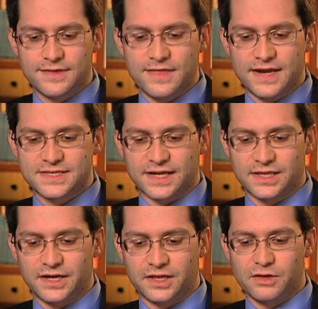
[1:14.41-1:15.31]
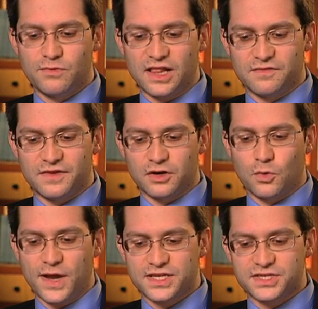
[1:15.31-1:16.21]
That is a clinically relevant
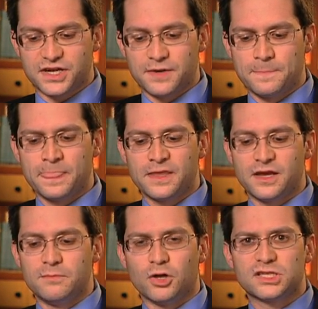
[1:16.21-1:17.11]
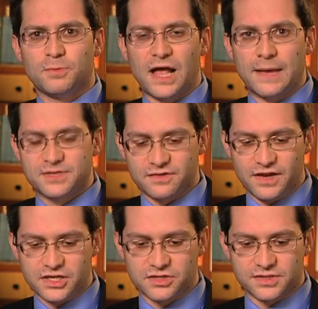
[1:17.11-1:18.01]
question. In multiple
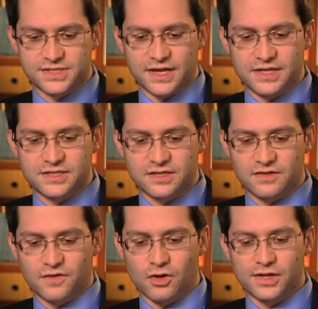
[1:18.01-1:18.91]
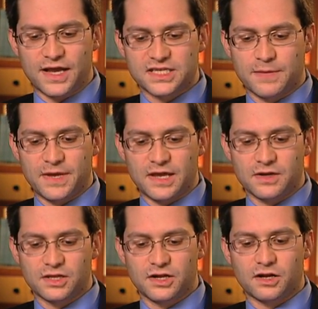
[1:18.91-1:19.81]
observational studies of colonoscopy
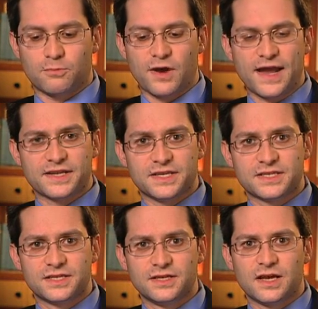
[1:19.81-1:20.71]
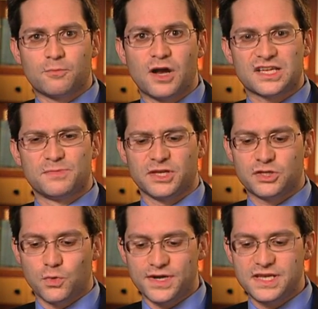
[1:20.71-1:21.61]
in clinical practice, approximately
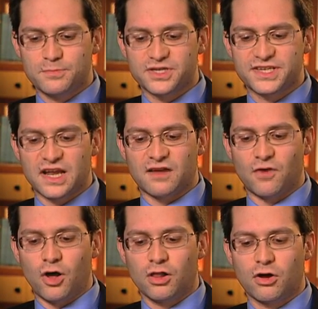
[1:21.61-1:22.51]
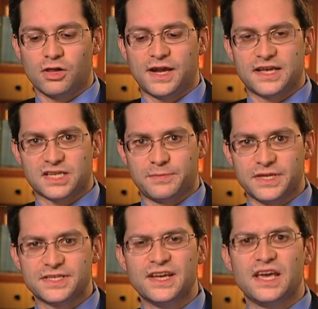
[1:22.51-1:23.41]
20% of all
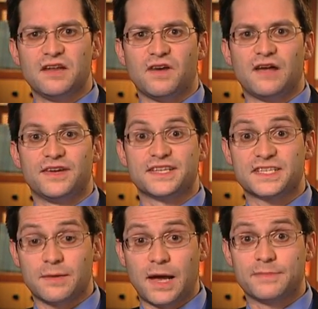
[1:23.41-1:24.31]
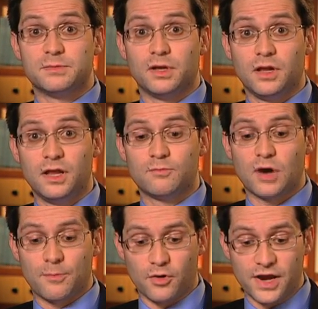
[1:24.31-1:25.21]
colonoscopies involve a suboptimal
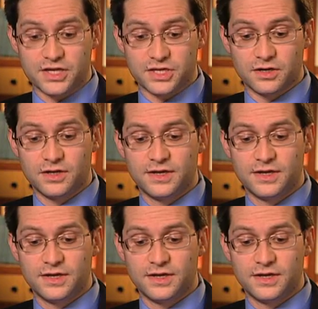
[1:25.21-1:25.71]
preparation.